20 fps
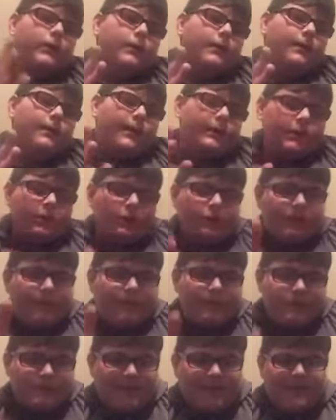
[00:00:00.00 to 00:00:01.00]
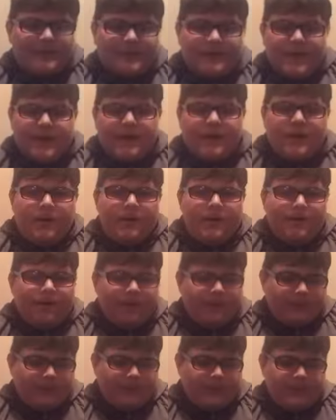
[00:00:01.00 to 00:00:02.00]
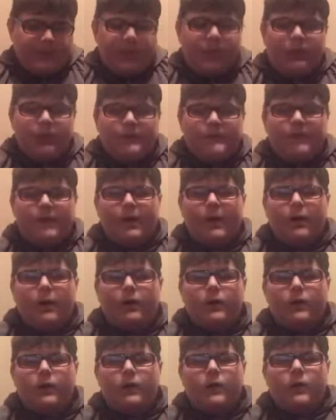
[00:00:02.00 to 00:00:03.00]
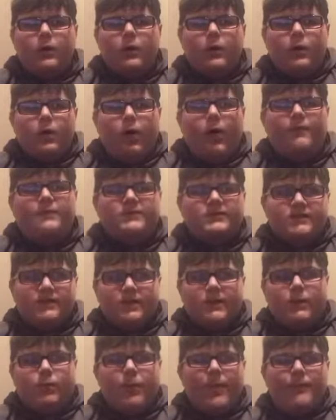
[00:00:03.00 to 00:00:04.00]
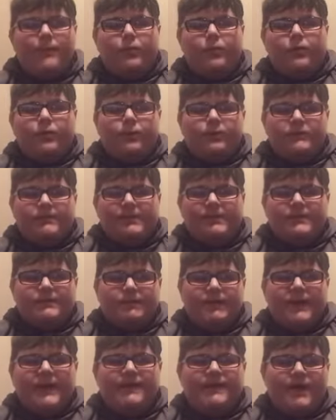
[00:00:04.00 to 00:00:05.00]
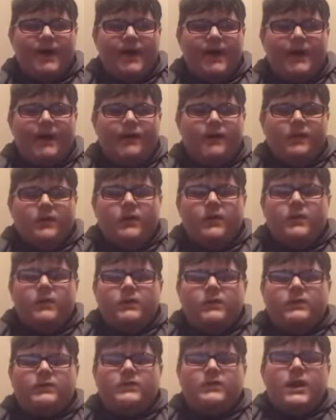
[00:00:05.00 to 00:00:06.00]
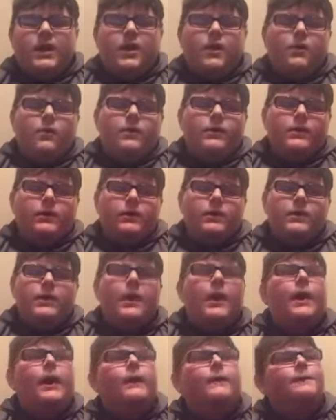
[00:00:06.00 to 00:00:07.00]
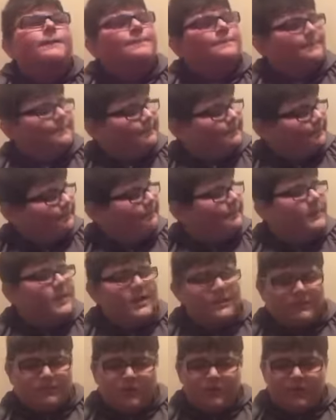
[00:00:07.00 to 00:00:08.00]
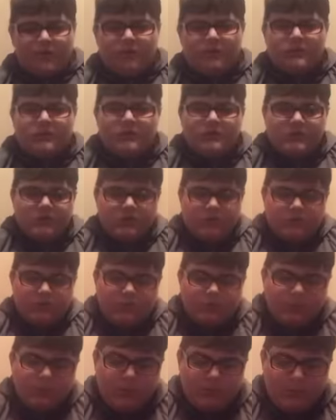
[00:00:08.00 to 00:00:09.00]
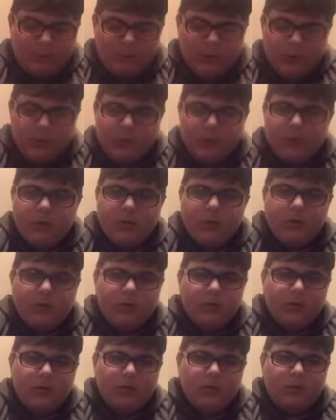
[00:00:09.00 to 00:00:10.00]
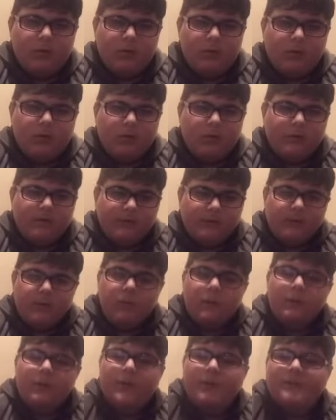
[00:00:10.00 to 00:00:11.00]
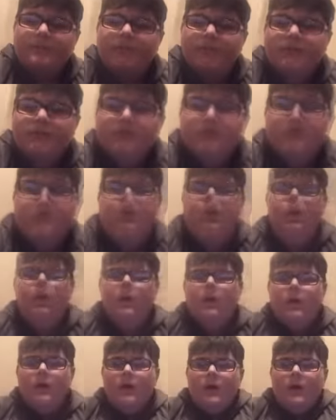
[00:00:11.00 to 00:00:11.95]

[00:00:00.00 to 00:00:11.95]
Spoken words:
I don't know that much about the stadium, Selhurst Park. Obviously, Wimbledon was meant to play there. So, yeah, let's move on to Newcastle.